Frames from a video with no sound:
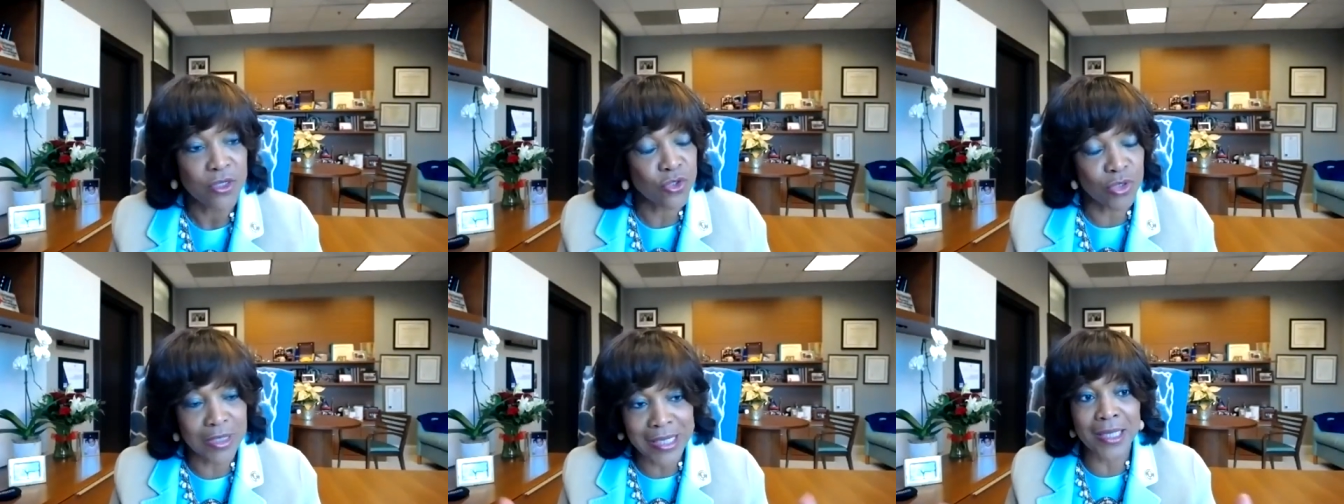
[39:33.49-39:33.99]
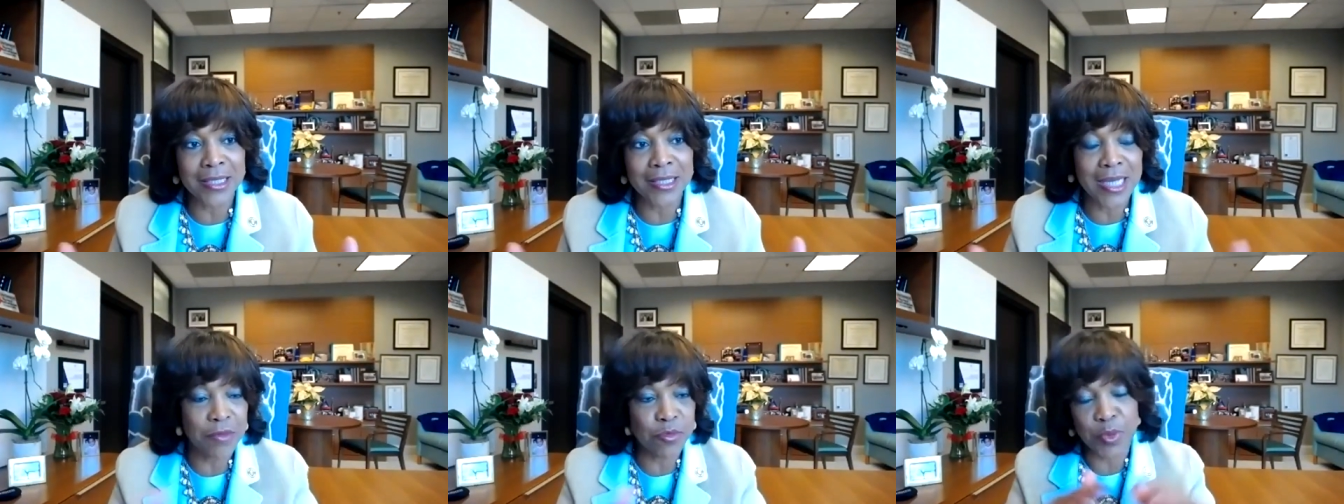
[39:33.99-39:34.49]
So a lot of
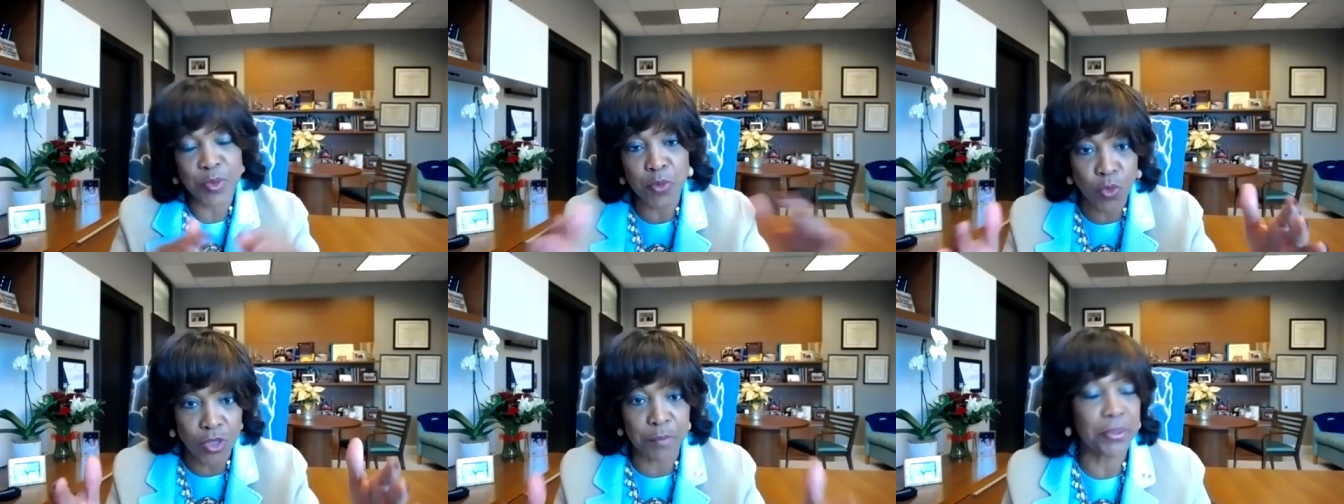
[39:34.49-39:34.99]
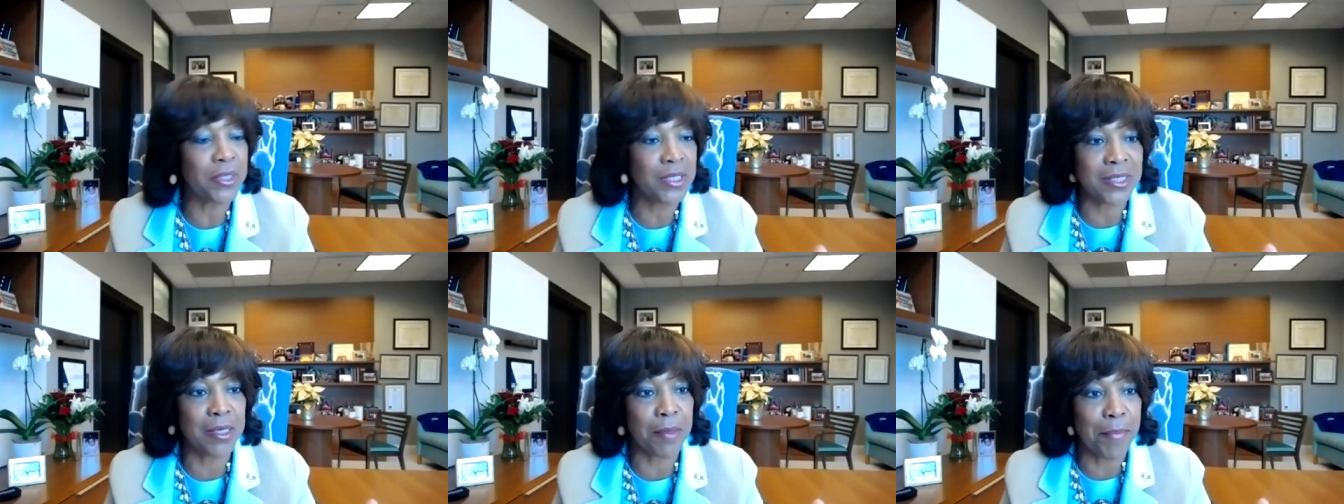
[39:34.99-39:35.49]
times people want to put
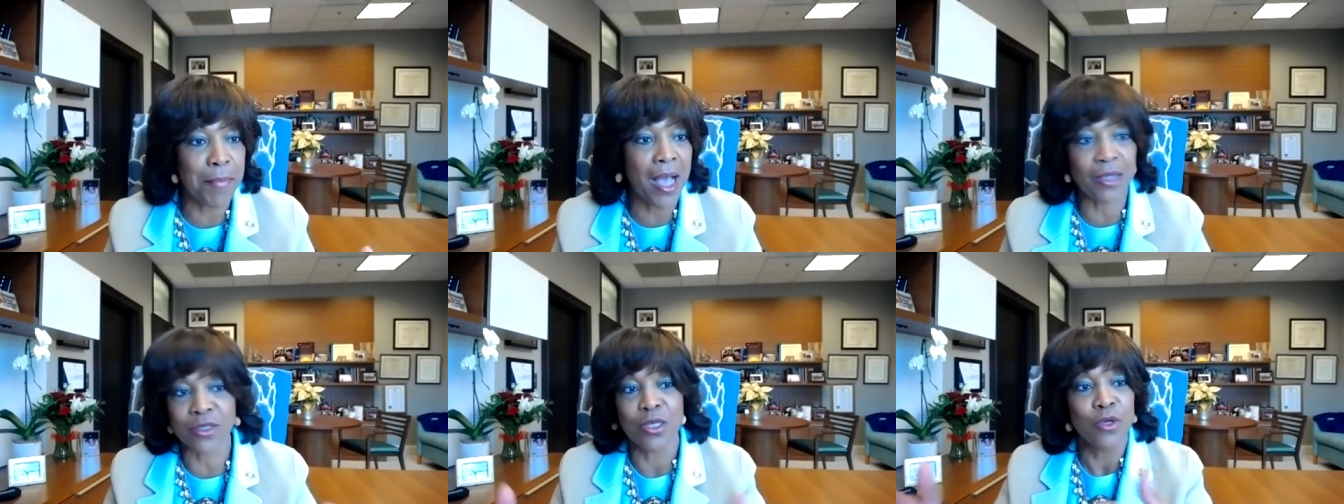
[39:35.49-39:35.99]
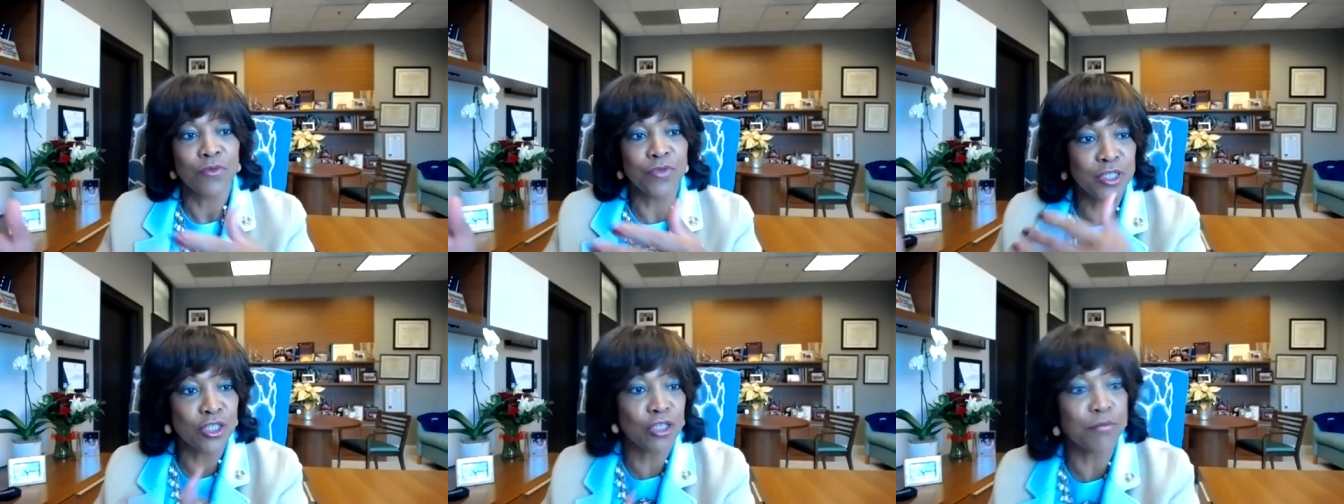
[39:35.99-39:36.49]
us in a box for
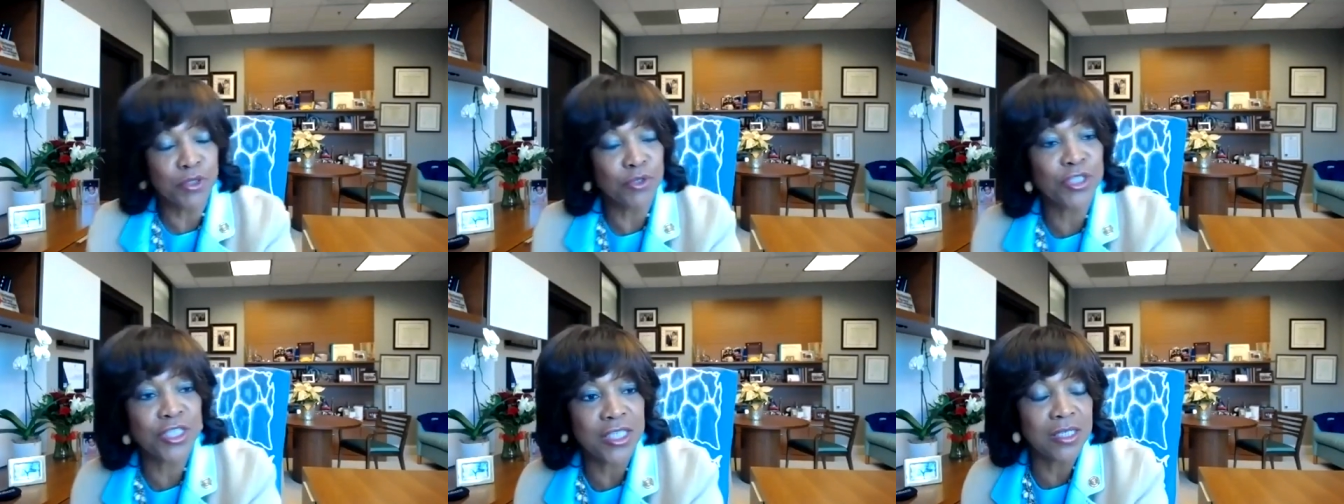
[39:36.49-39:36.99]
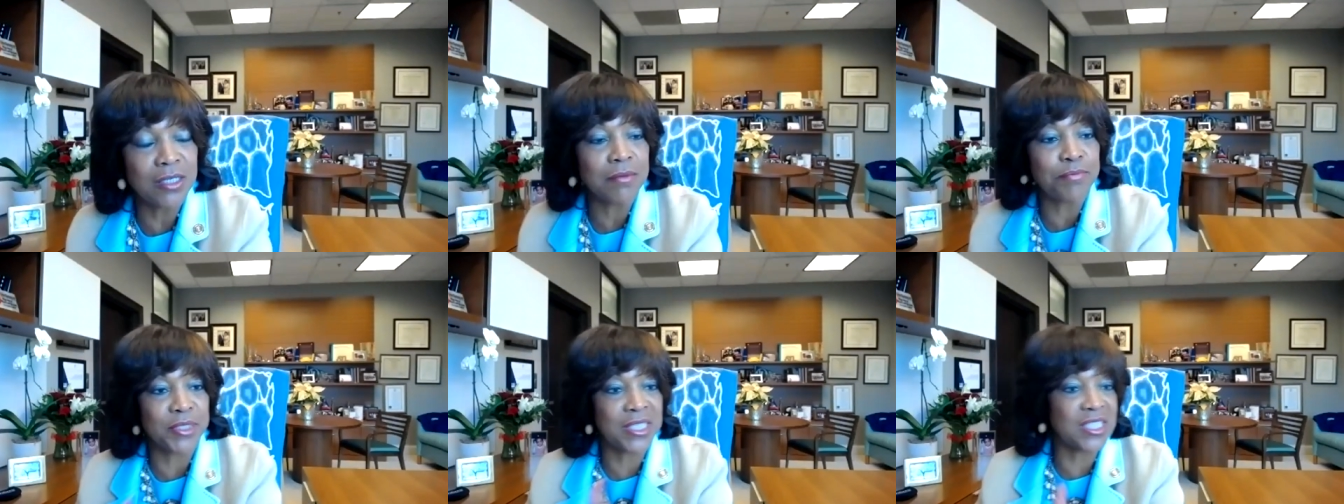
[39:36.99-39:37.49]
the community
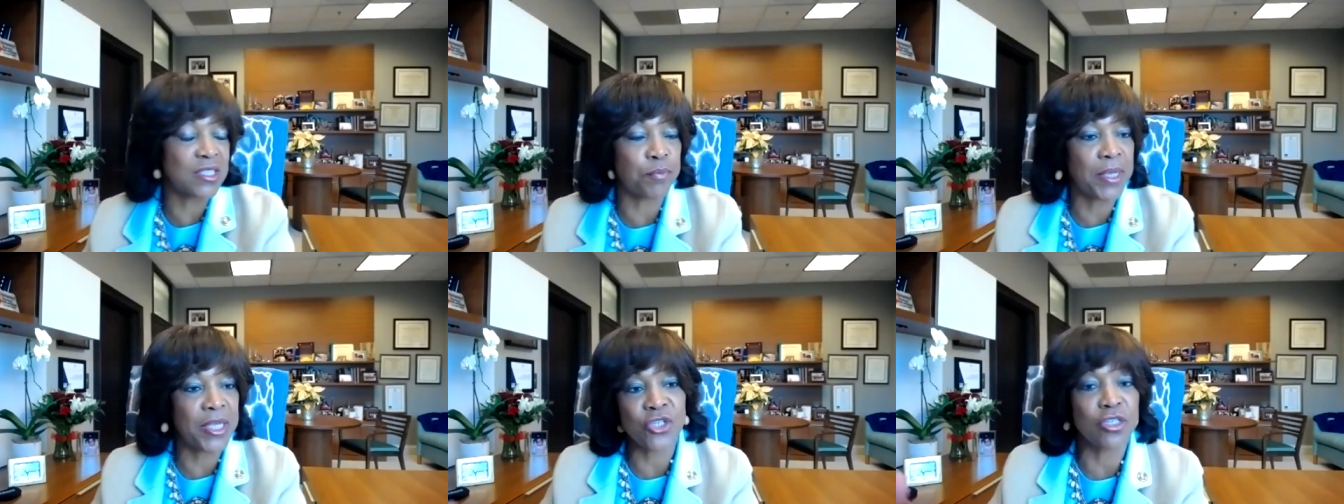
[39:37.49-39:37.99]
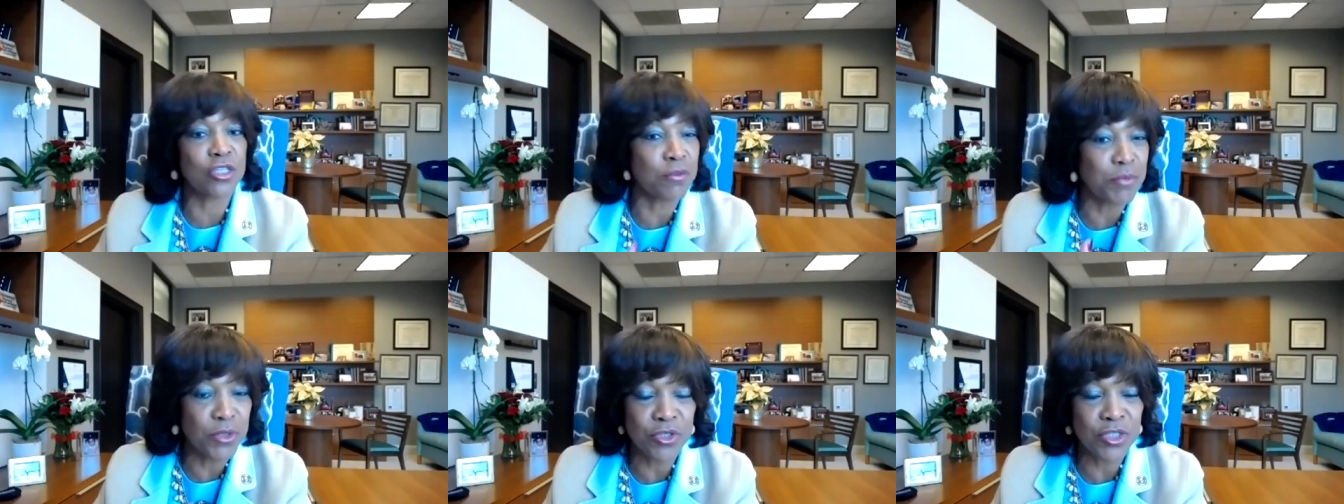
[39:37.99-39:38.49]
participation and
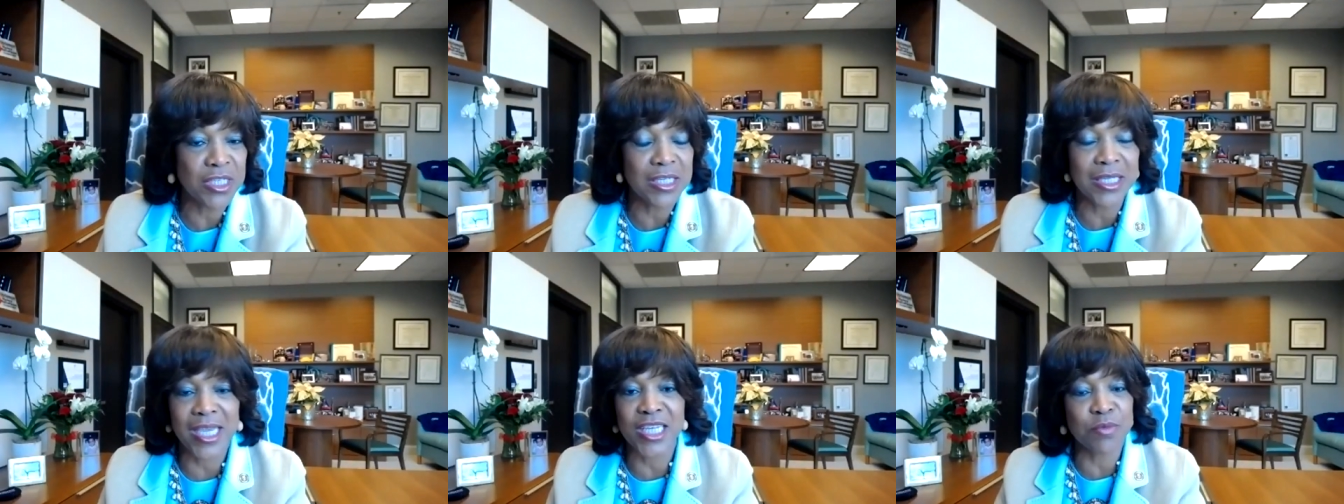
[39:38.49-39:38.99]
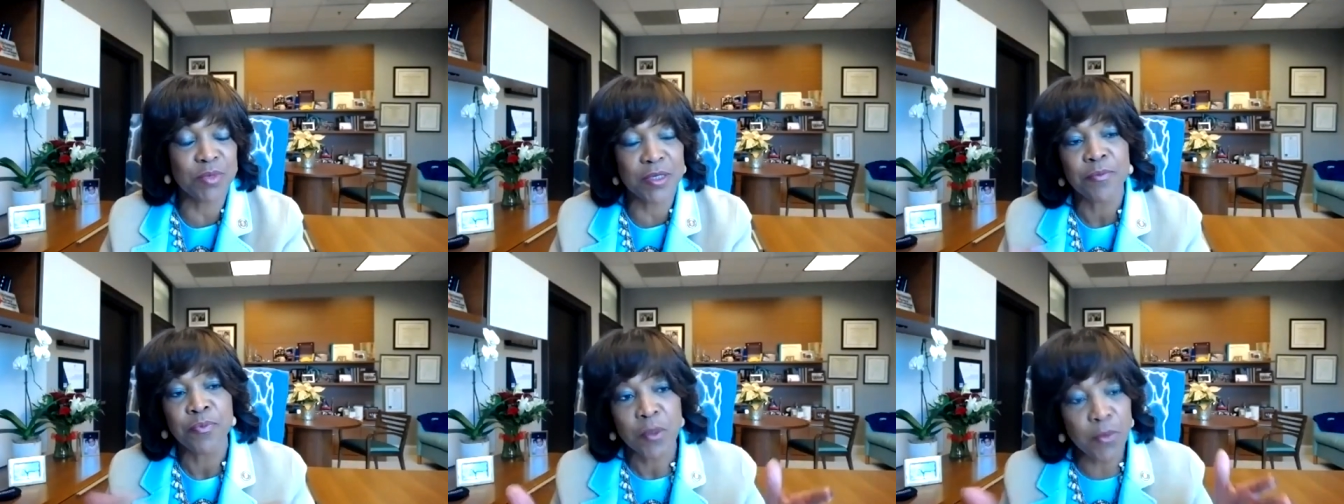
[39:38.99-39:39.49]
community engagement,
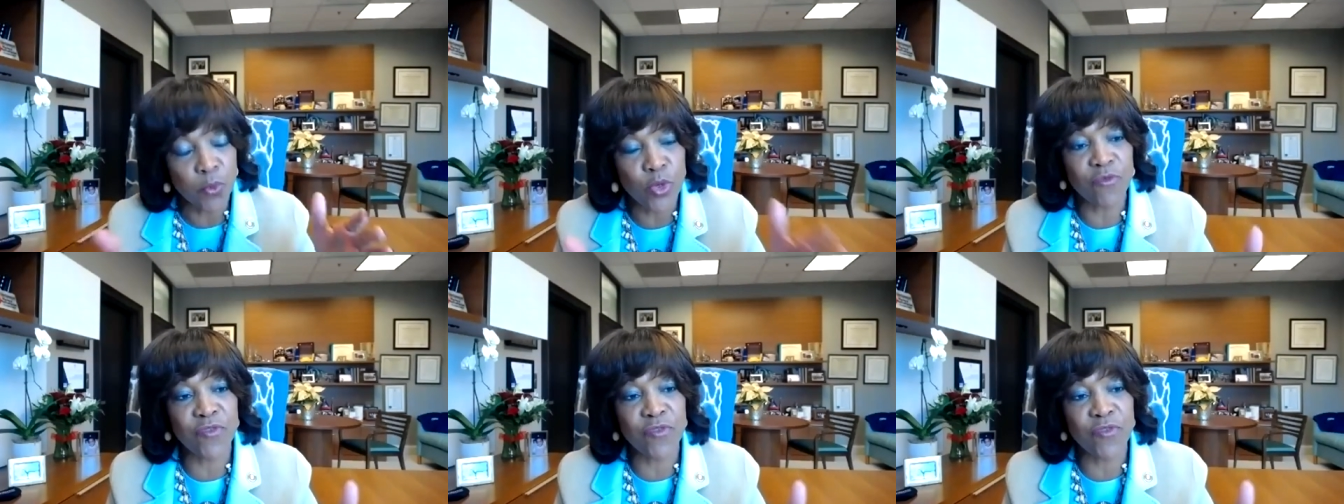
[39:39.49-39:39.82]
but